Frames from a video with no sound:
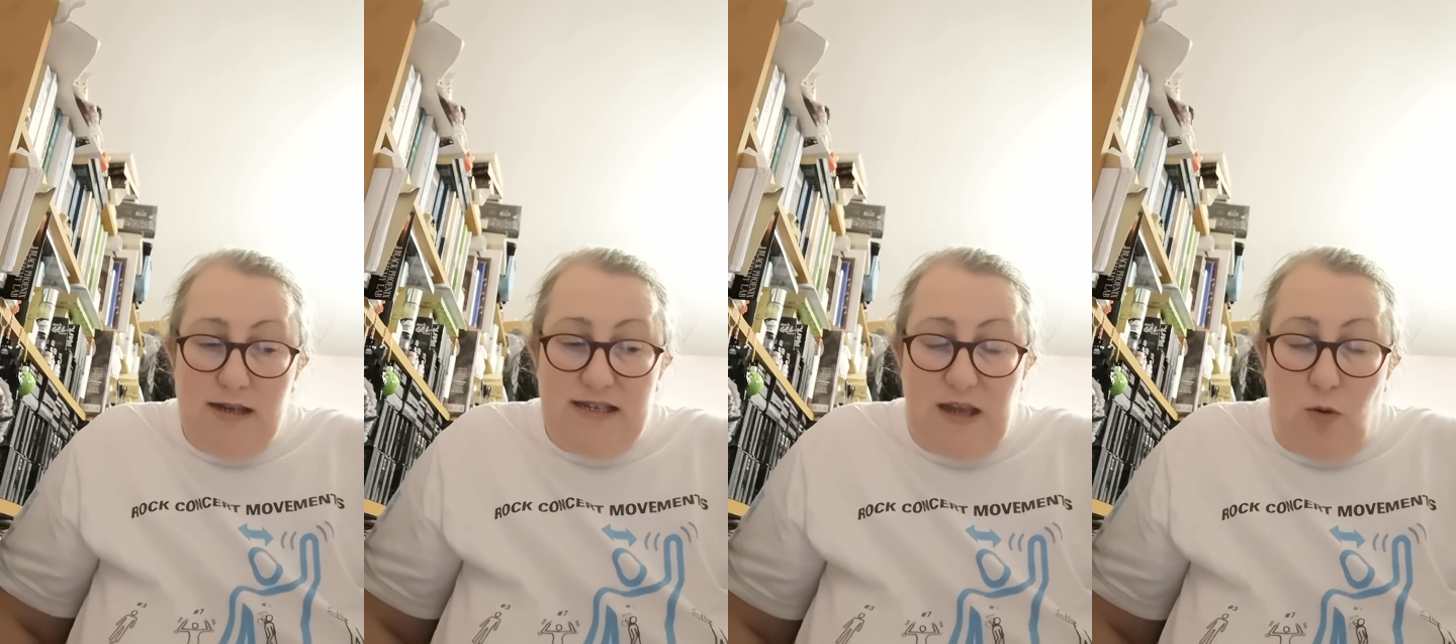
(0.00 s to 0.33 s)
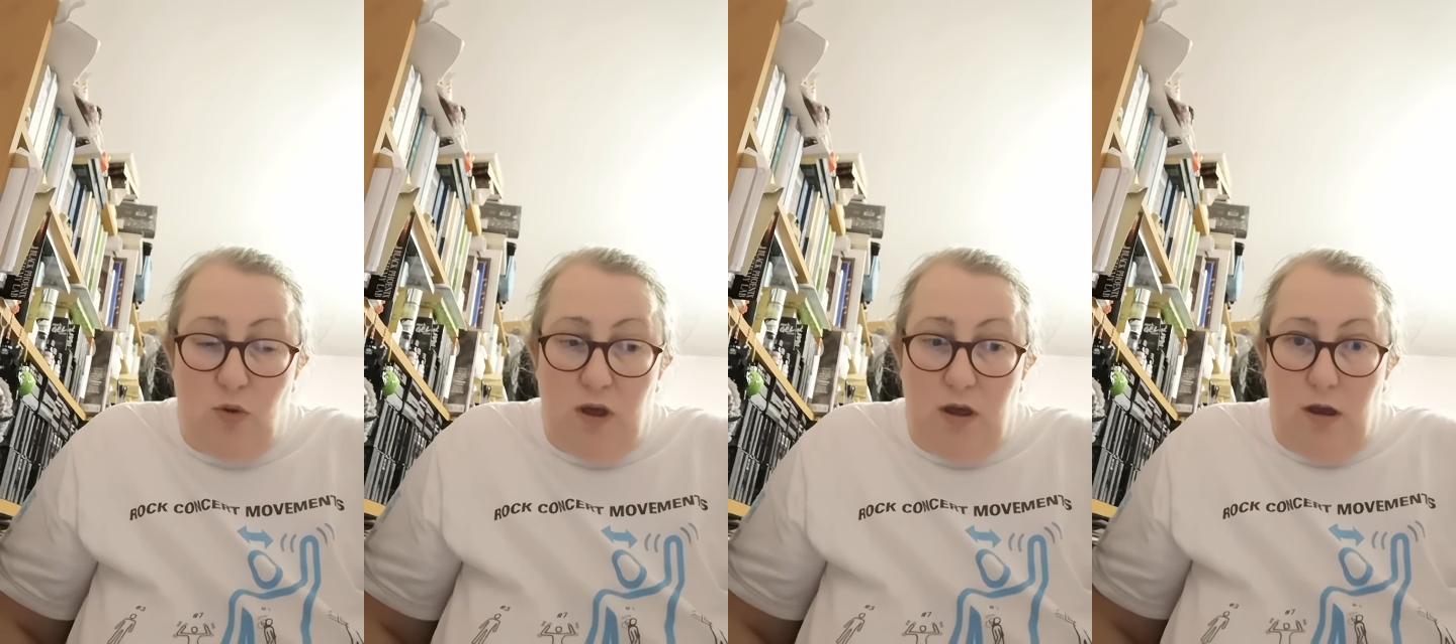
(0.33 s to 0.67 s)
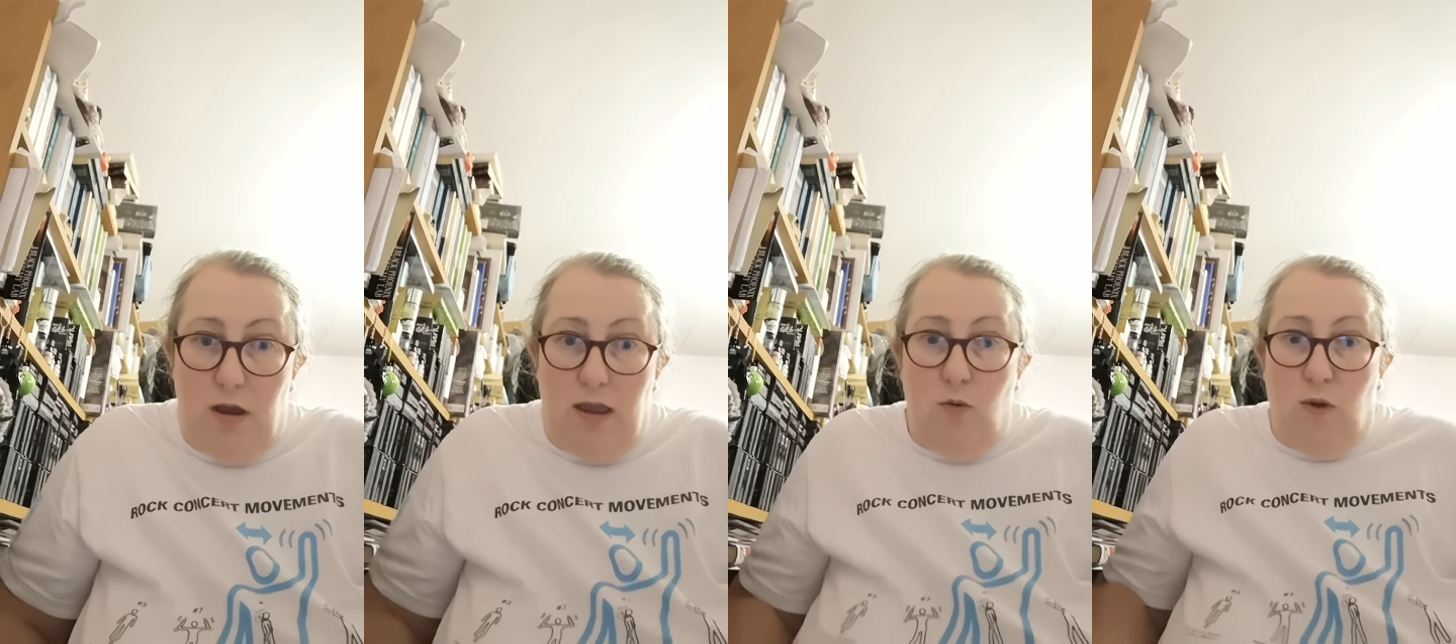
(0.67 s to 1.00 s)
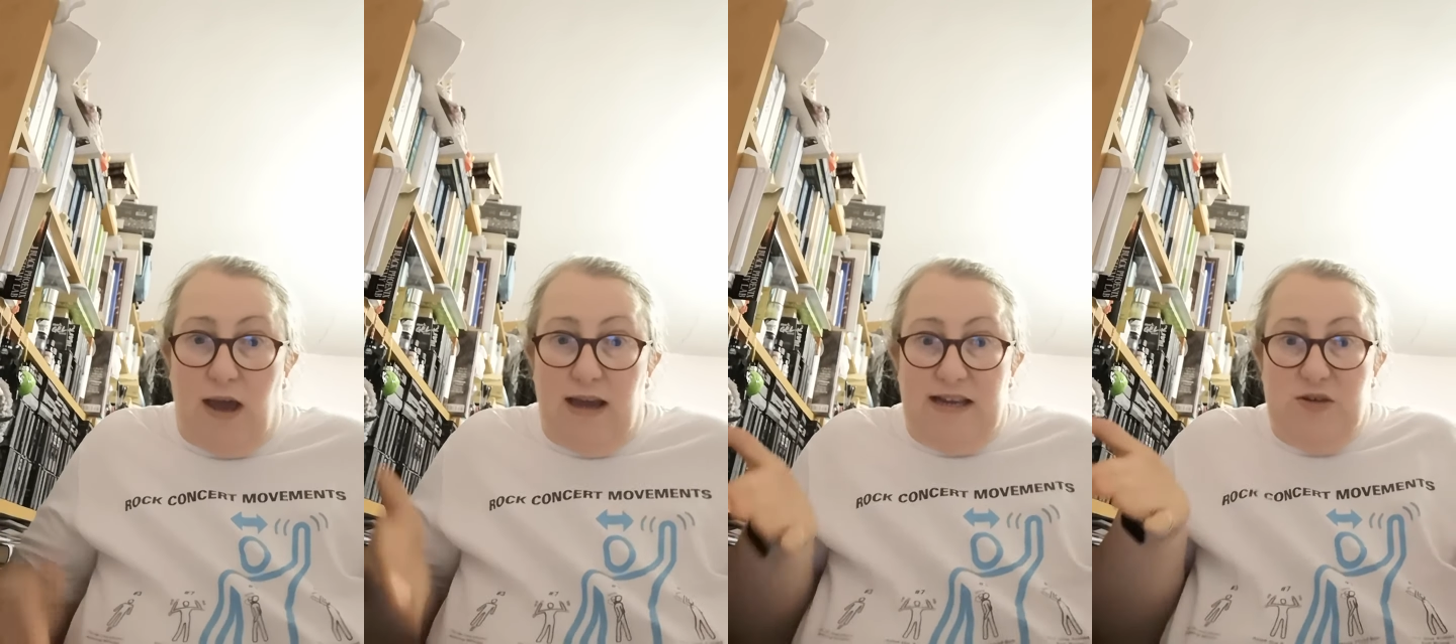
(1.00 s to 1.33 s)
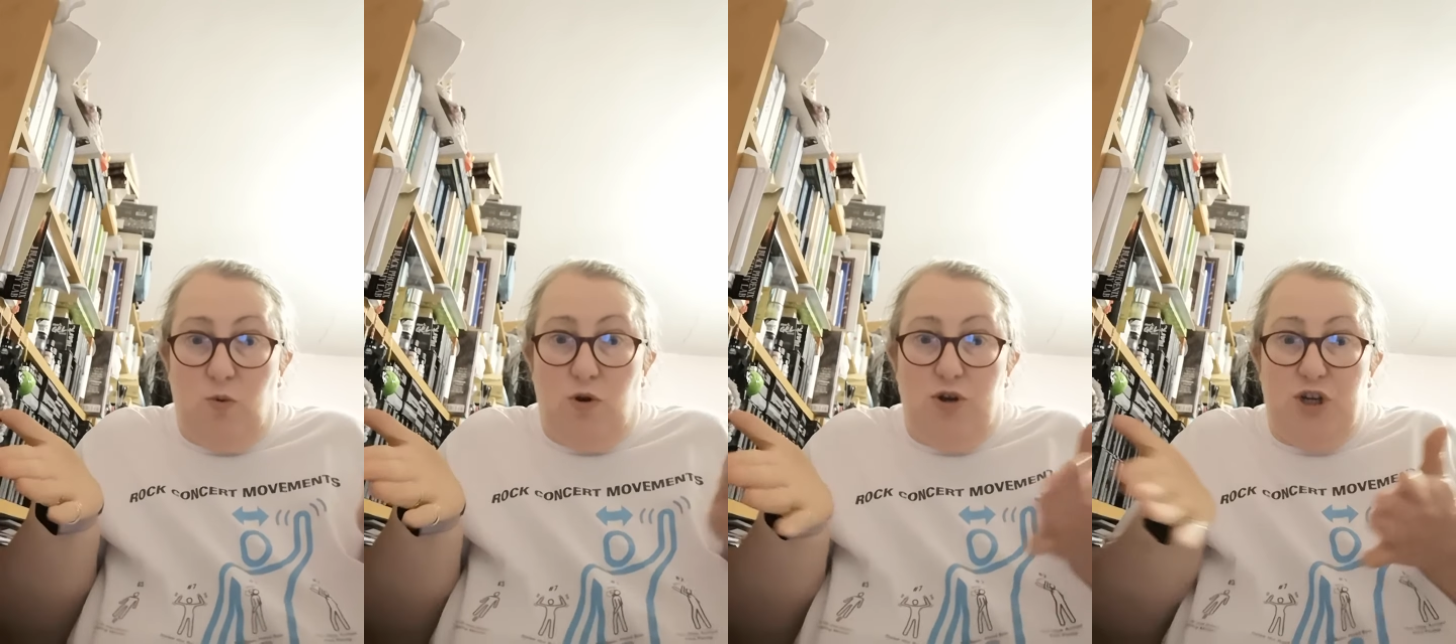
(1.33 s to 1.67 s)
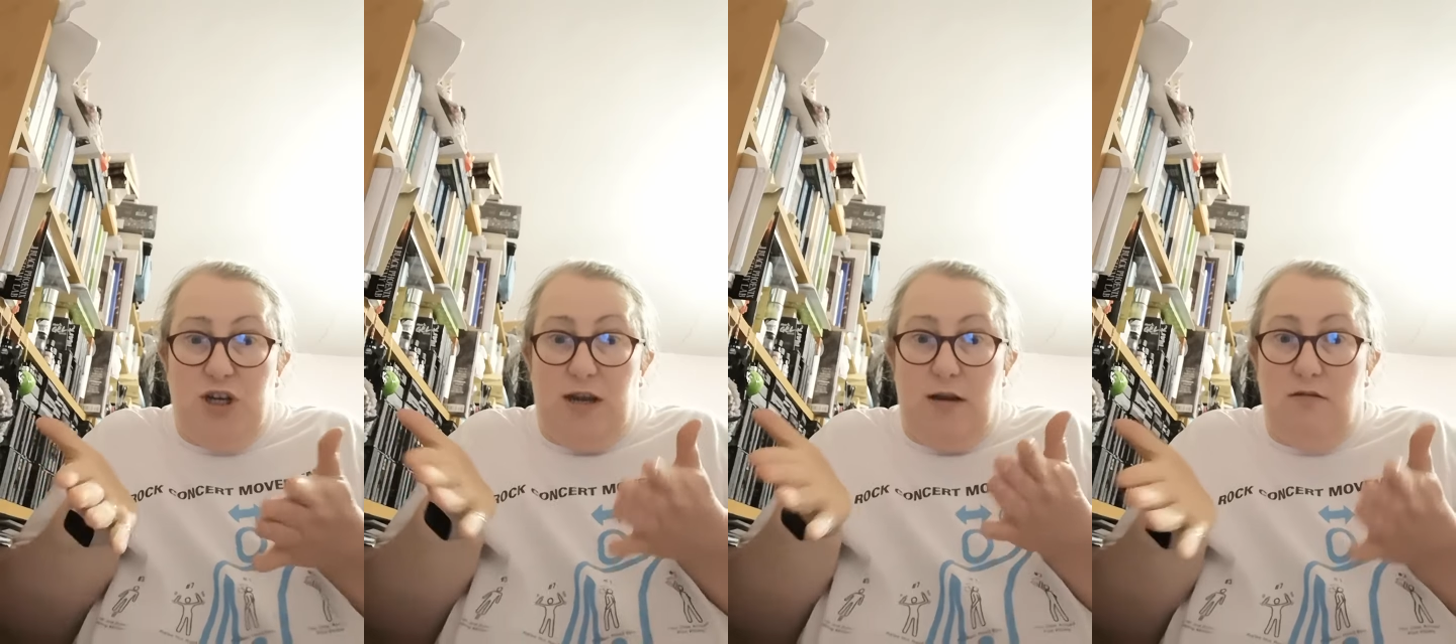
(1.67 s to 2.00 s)
so that you guys
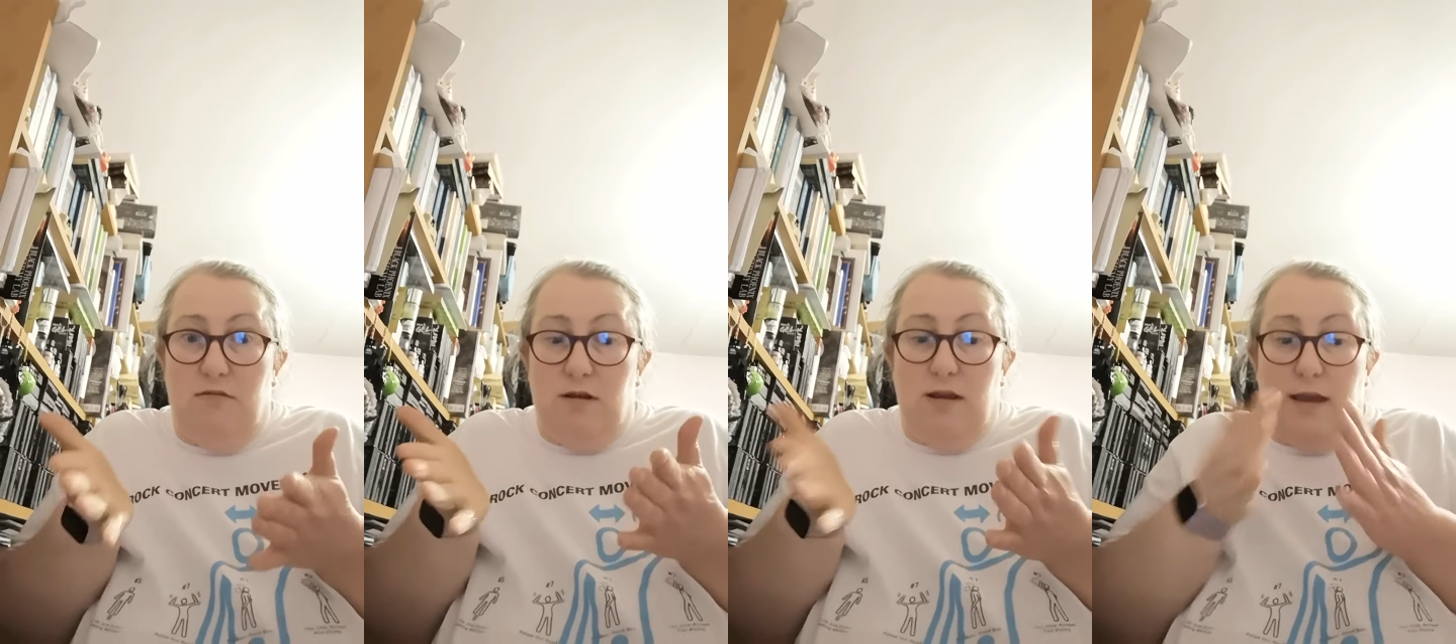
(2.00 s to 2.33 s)
watching